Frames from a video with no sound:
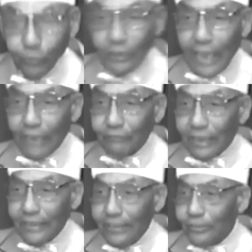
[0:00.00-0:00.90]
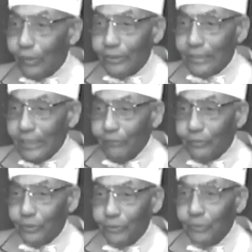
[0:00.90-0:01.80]
life that he's going to give
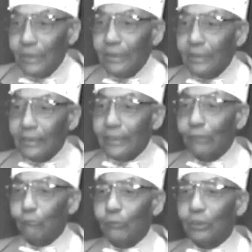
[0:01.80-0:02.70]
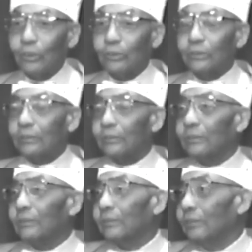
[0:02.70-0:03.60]
you, it will,
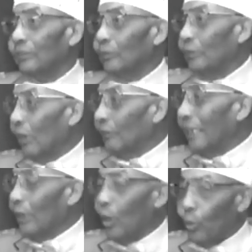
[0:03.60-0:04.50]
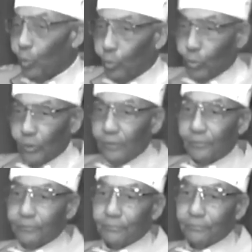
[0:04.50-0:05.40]
you don't get old.
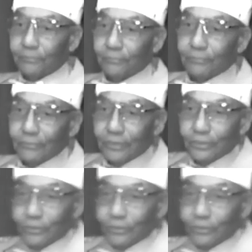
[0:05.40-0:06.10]
You